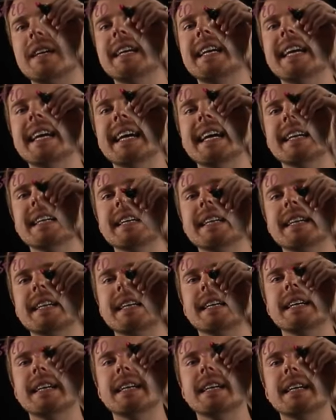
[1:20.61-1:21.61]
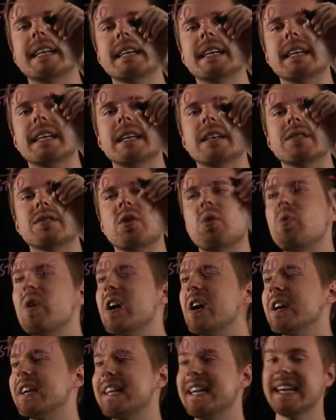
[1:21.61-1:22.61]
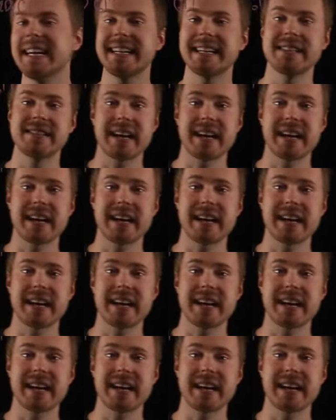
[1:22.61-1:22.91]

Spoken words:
Git. So where Git